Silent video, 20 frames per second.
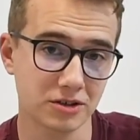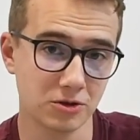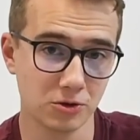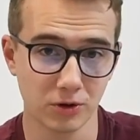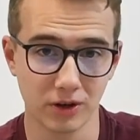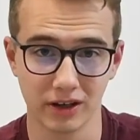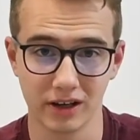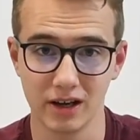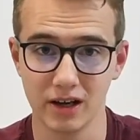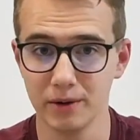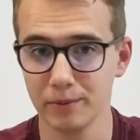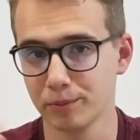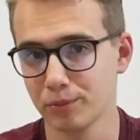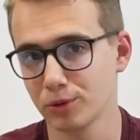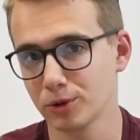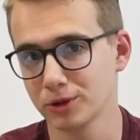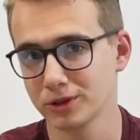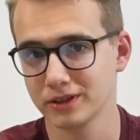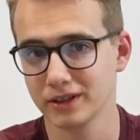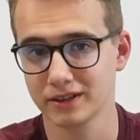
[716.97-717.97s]
you can
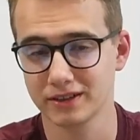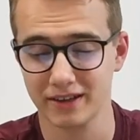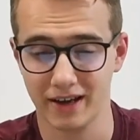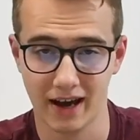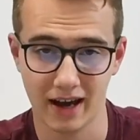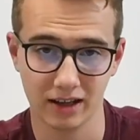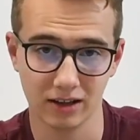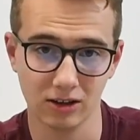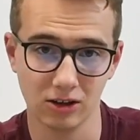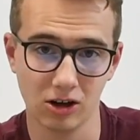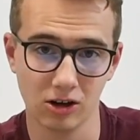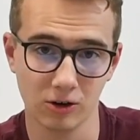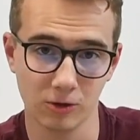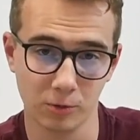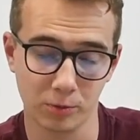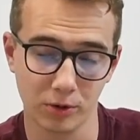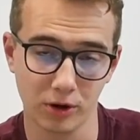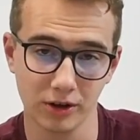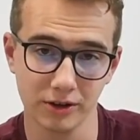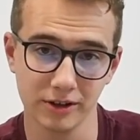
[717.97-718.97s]
import that catalog of
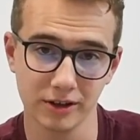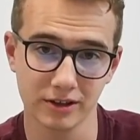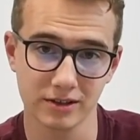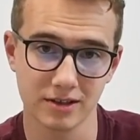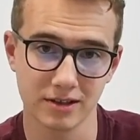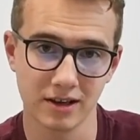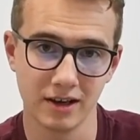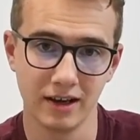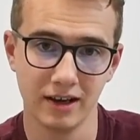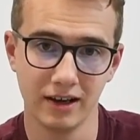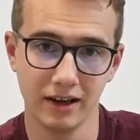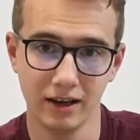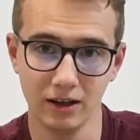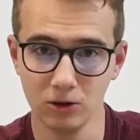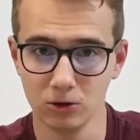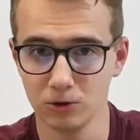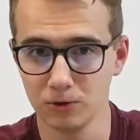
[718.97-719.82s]
products into